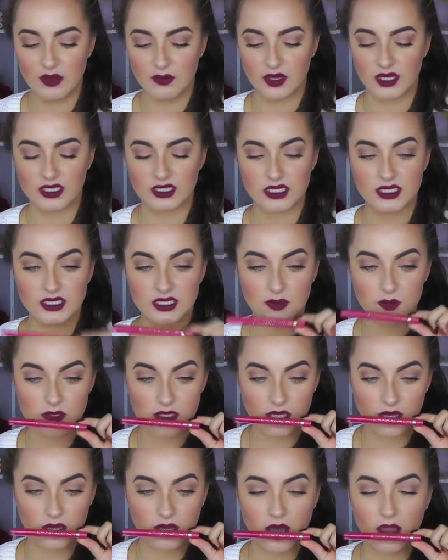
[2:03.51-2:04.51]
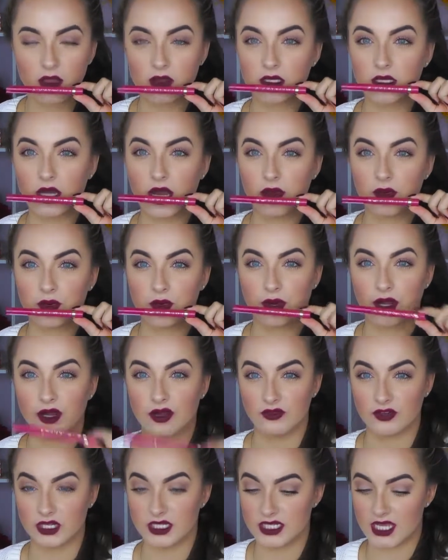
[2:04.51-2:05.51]
because this seems like a color that I would wear
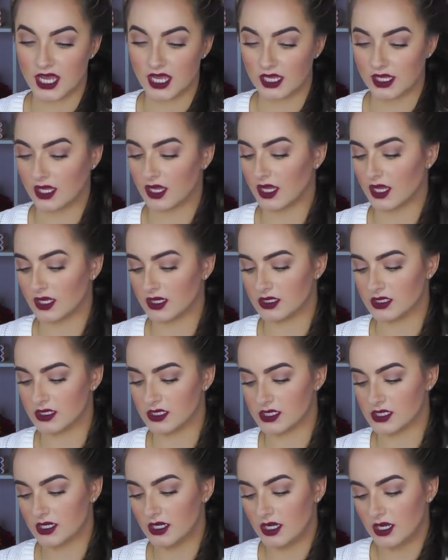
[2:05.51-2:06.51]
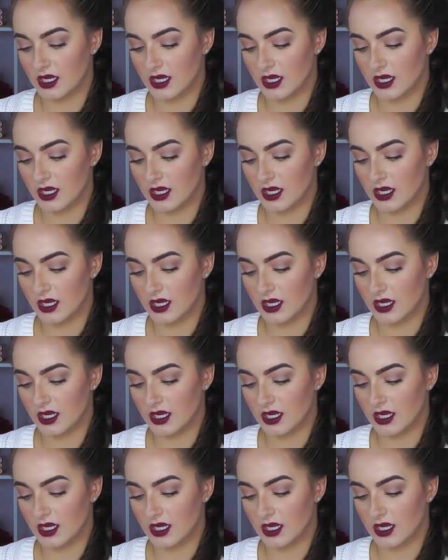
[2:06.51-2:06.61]
every day, and